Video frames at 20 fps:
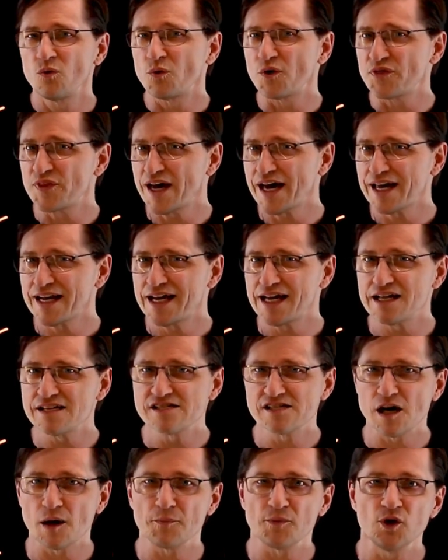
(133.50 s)
With that
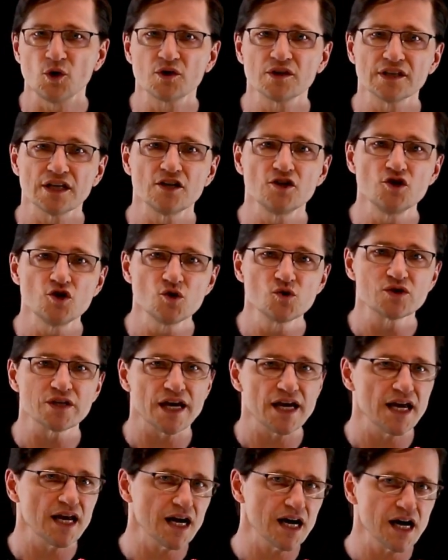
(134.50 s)
heads up, you can then use
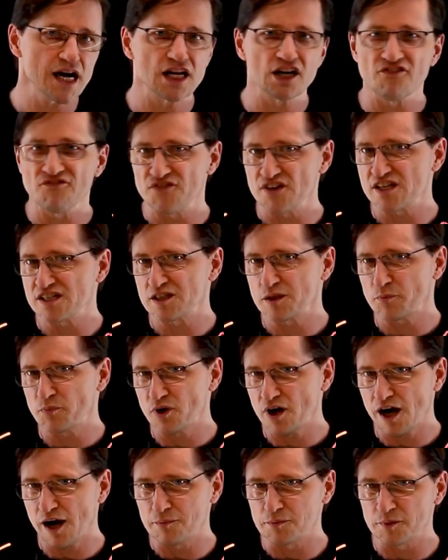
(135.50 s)
AI to fix the
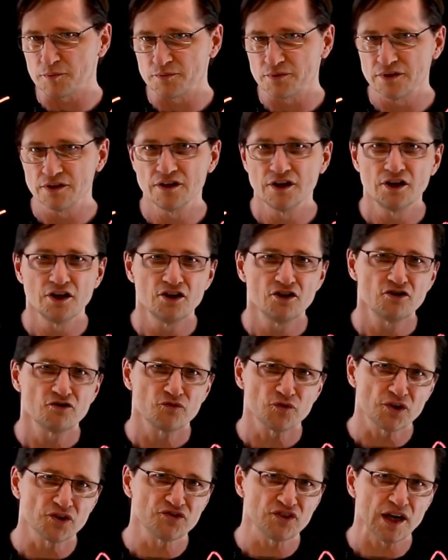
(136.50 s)
problem.
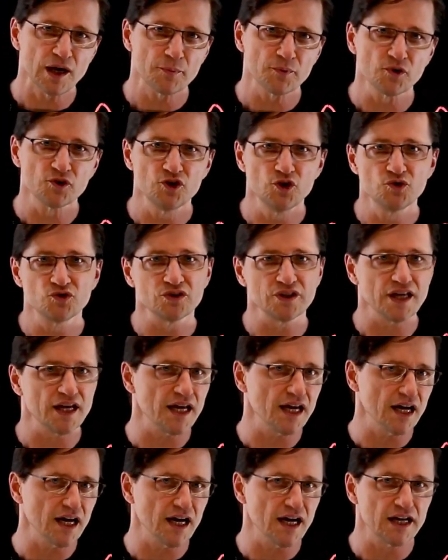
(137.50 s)
For example, using
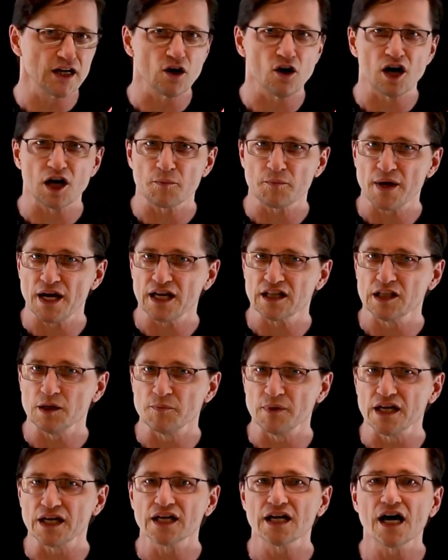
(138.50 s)
AI to automatically
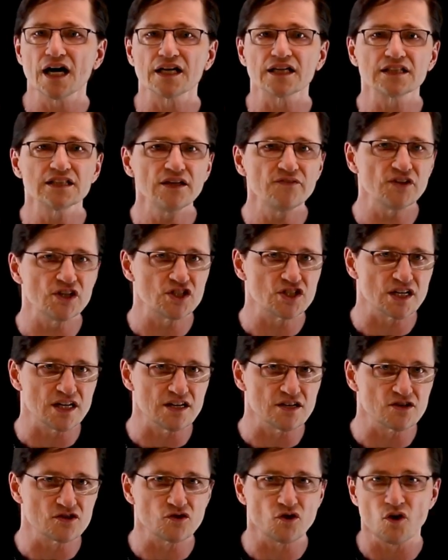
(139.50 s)
make connectivity
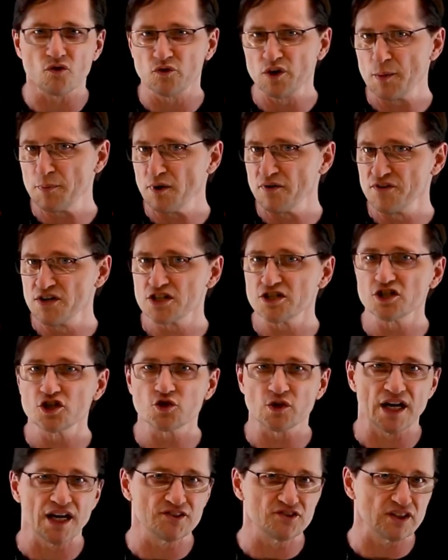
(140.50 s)
changes or reprovision
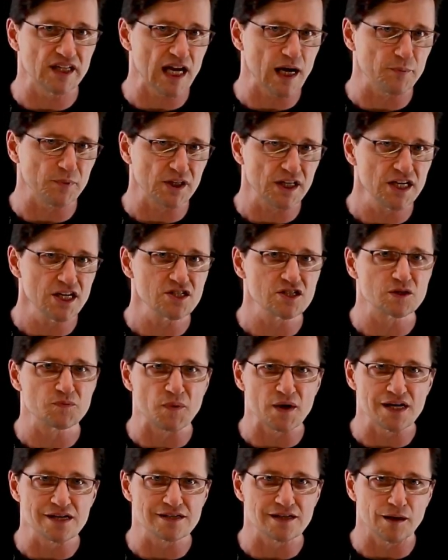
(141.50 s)
transient applications
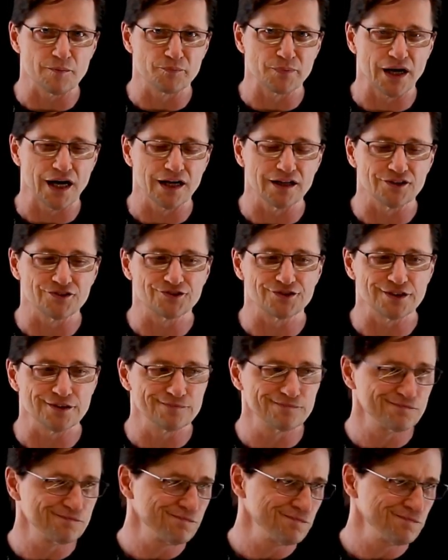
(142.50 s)
based on policy.